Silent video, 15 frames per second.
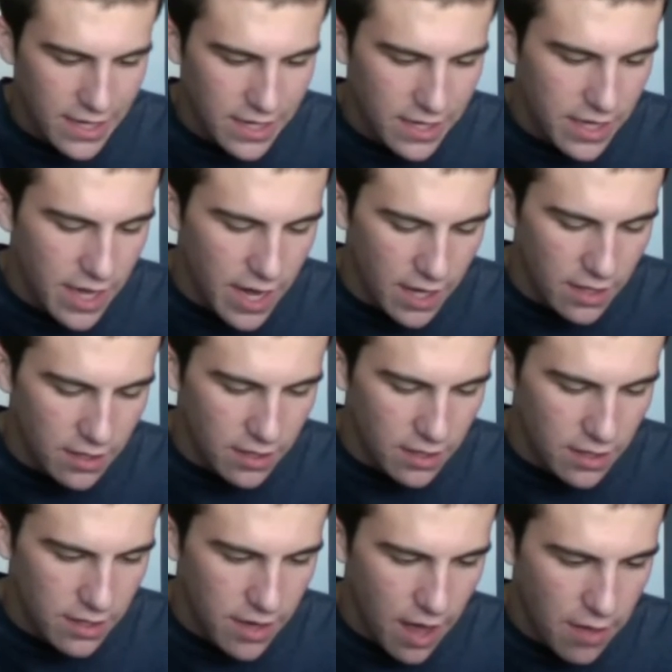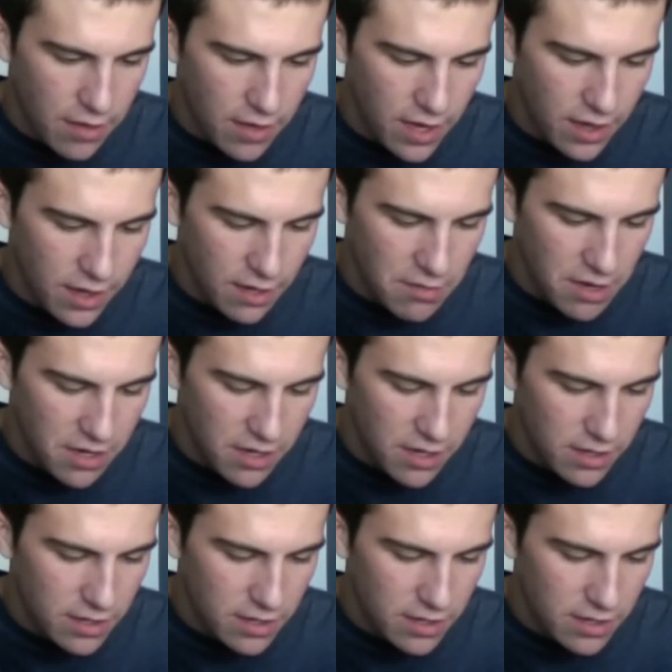yeah, now that I think about it,